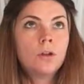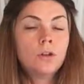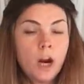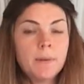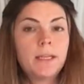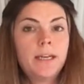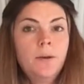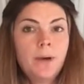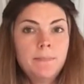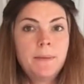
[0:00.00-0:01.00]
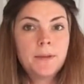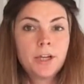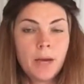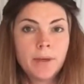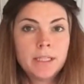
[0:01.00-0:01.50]
Normally, when people are
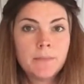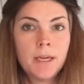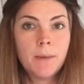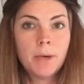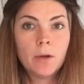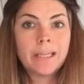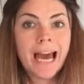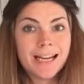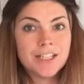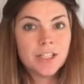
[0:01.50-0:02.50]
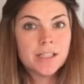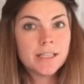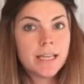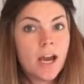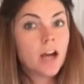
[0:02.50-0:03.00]
coming to me about garages,
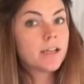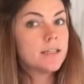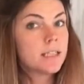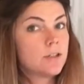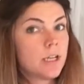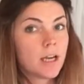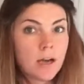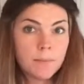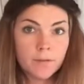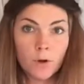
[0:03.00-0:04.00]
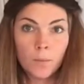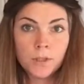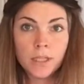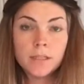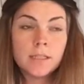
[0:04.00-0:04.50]
they are considering a couple of
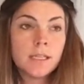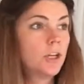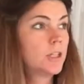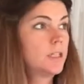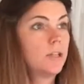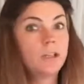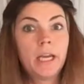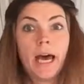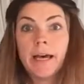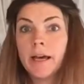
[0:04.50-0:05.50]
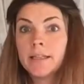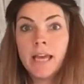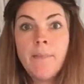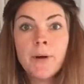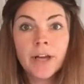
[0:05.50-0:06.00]
options. They're considering a
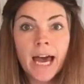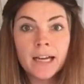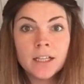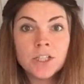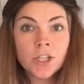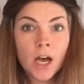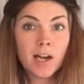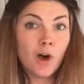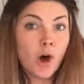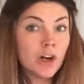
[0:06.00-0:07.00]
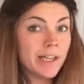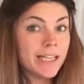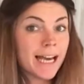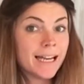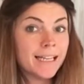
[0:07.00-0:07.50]
timber garage, a concrete
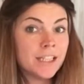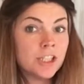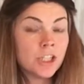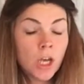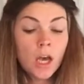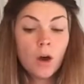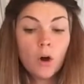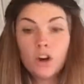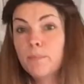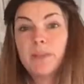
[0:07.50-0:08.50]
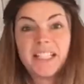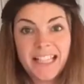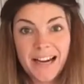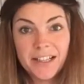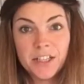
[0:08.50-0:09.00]
garage, or a brick
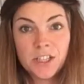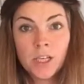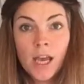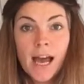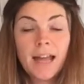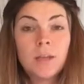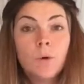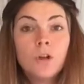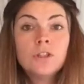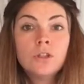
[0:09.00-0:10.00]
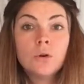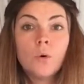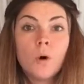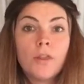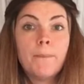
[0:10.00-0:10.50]
garage. And they want to know
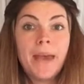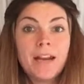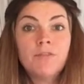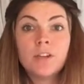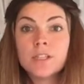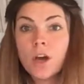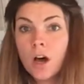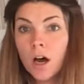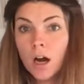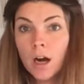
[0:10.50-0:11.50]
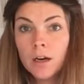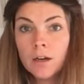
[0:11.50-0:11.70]
what the benefits are